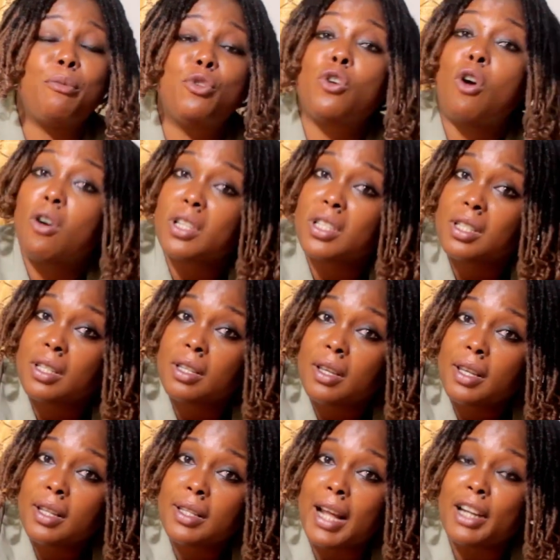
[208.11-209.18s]
drugs
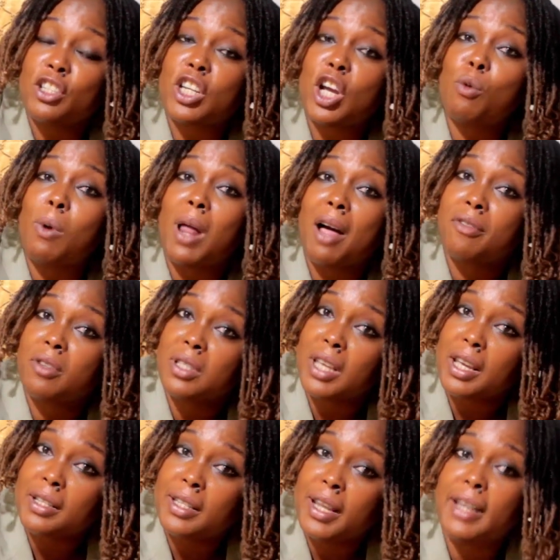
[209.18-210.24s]
that the child will have to
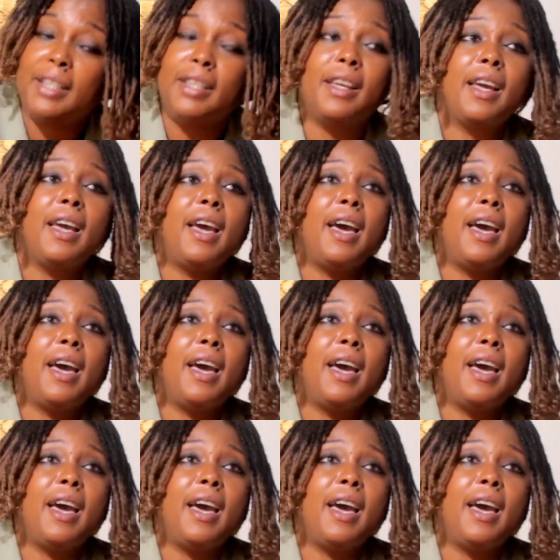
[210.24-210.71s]
take daily.